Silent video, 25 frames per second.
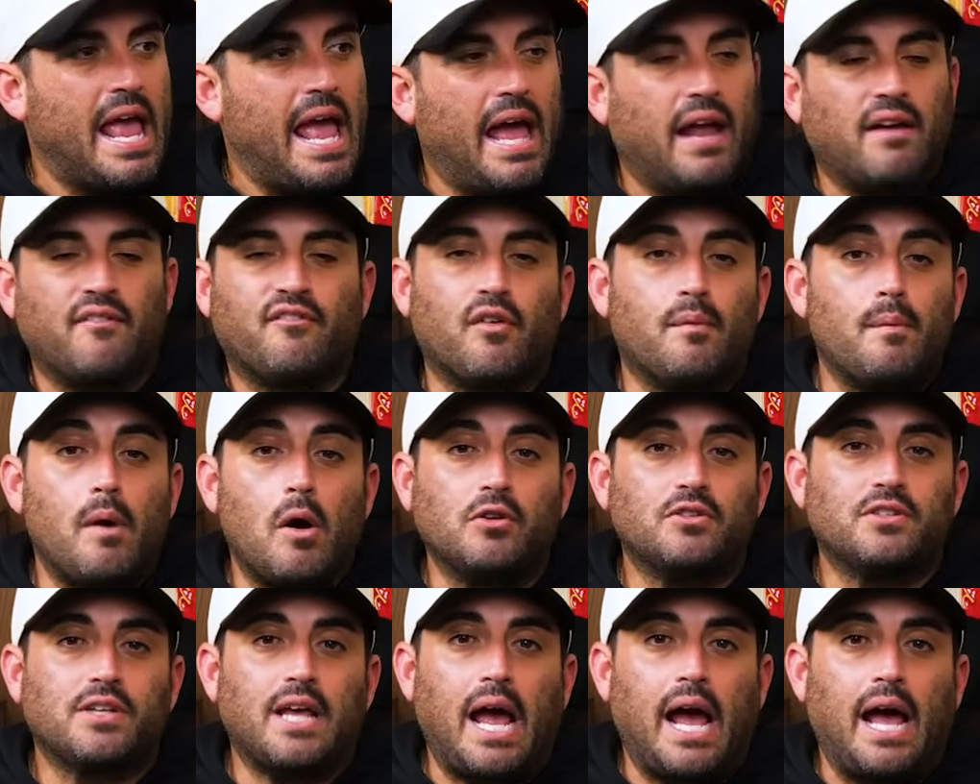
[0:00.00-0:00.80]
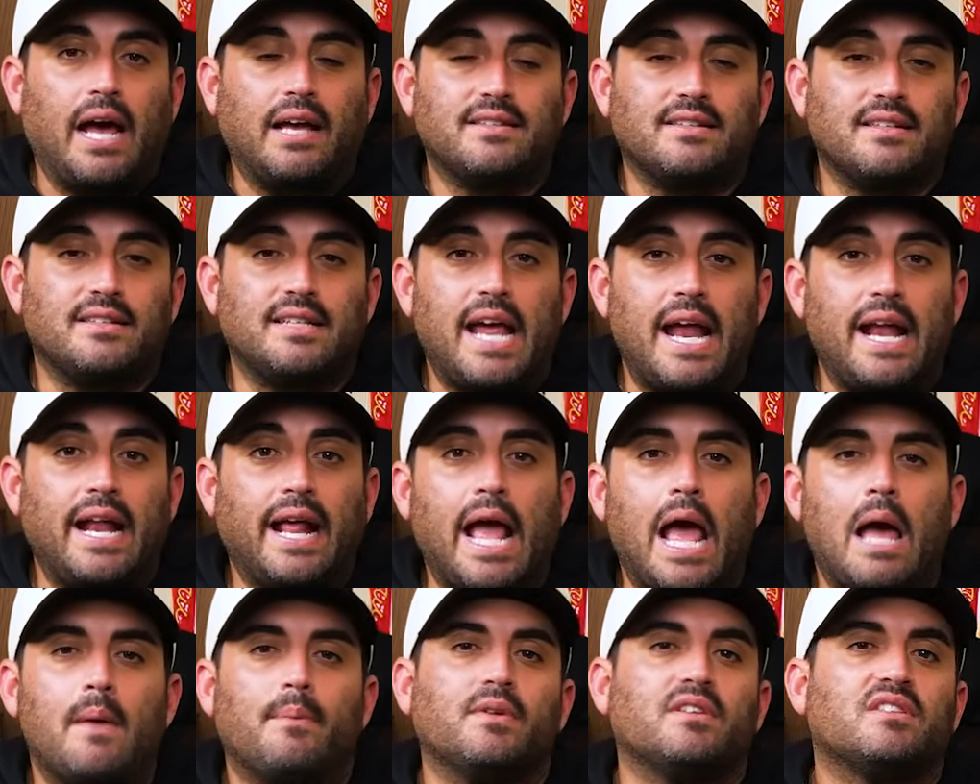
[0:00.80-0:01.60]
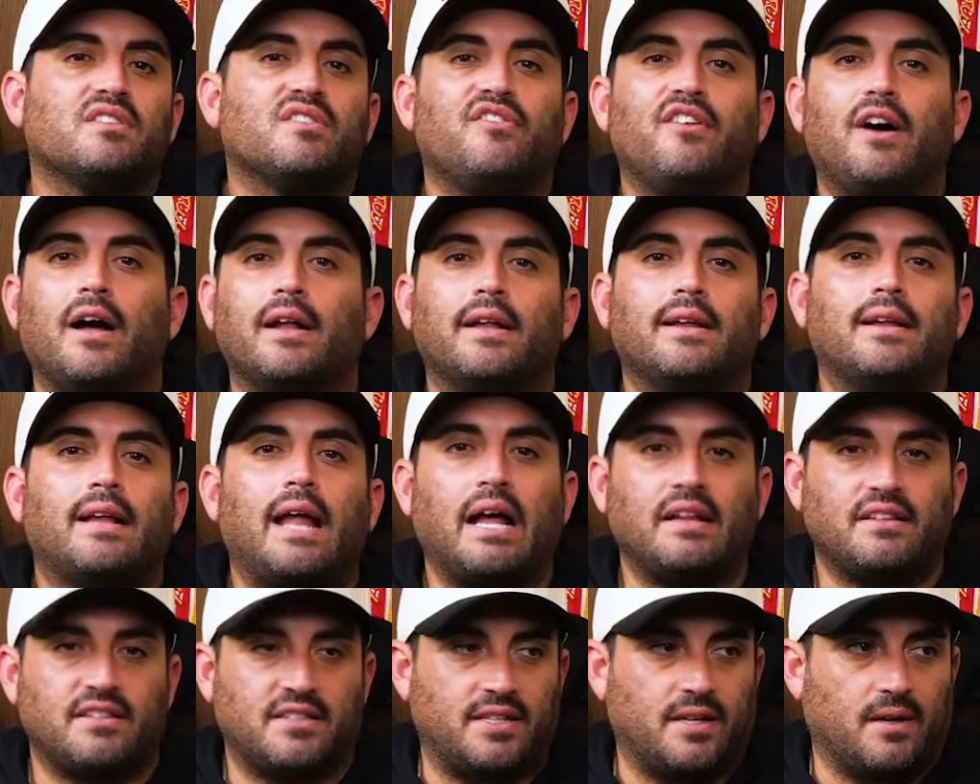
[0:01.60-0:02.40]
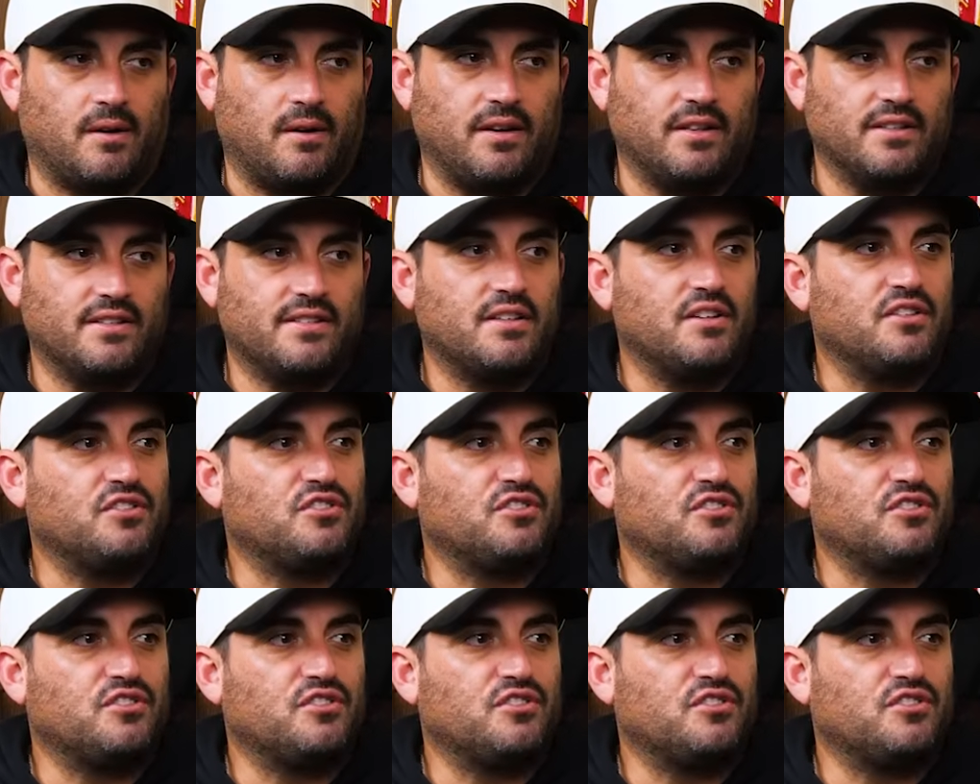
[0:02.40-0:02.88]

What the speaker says: And for most guys, a dating app is fun and not serious.